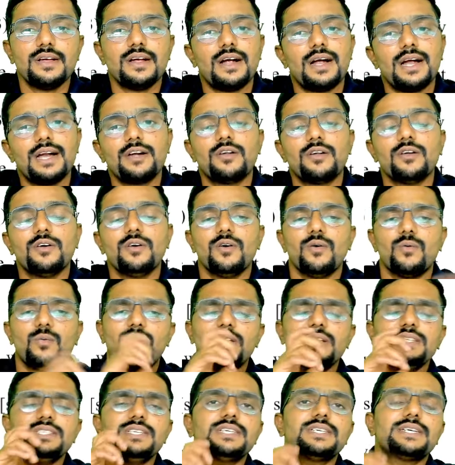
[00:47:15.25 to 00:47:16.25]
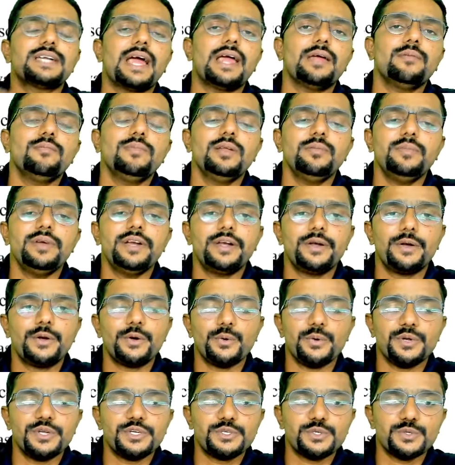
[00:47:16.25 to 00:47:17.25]
And what is the time limit
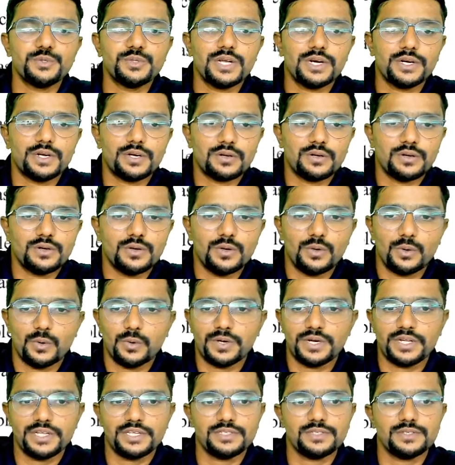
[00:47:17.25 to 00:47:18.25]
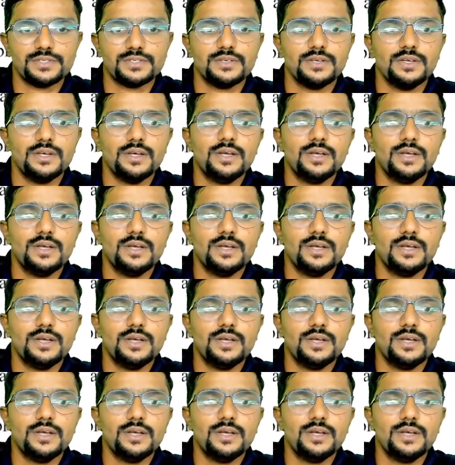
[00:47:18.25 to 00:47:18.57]
to issue that notice?